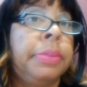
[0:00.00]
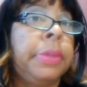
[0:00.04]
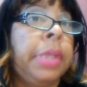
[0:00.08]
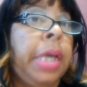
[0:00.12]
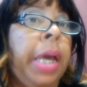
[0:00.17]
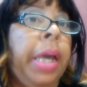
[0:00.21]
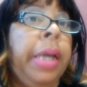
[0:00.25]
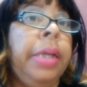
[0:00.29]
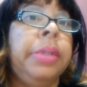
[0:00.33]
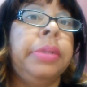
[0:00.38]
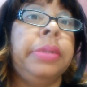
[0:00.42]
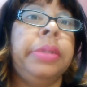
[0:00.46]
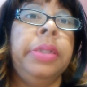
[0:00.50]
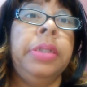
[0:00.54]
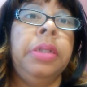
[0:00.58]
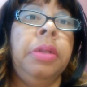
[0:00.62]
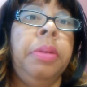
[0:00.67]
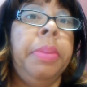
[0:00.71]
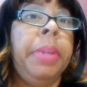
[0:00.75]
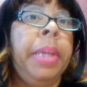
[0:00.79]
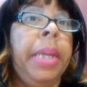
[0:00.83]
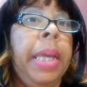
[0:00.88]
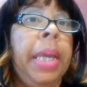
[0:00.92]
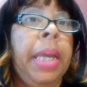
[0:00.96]
I ain't seen
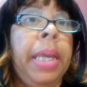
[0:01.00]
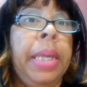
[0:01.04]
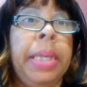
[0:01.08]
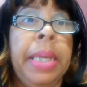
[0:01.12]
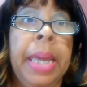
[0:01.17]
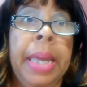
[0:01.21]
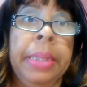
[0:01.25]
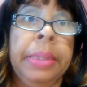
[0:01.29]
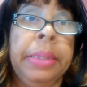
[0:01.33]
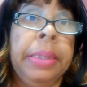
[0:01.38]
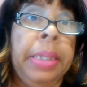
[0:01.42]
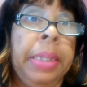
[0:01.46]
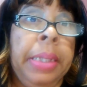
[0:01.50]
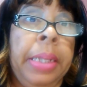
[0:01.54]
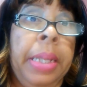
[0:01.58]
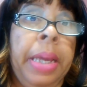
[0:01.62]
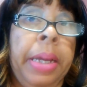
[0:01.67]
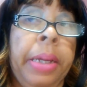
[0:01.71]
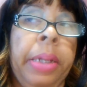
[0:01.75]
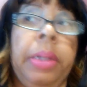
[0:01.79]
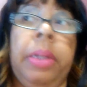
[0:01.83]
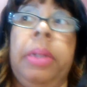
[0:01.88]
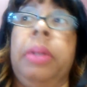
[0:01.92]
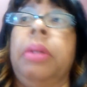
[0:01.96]
a man yet that
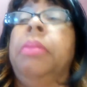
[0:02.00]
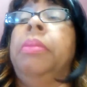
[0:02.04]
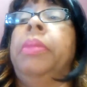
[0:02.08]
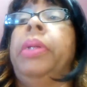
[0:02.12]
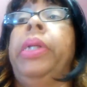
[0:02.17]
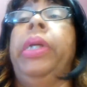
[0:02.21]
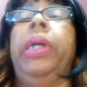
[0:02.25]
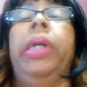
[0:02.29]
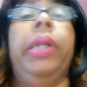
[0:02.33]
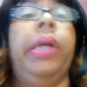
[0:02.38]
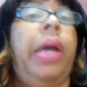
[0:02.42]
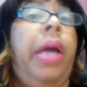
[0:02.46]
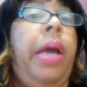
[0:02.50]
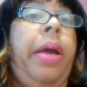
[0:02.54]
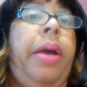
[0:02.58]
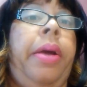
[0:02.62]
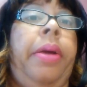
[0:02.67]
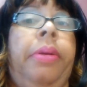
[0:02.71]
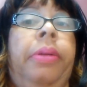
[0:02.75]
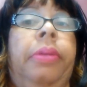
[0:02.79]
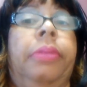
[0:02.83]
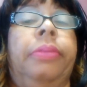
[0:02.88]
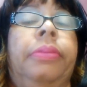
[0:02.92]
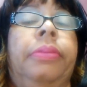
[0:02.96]
like her. But anyhow,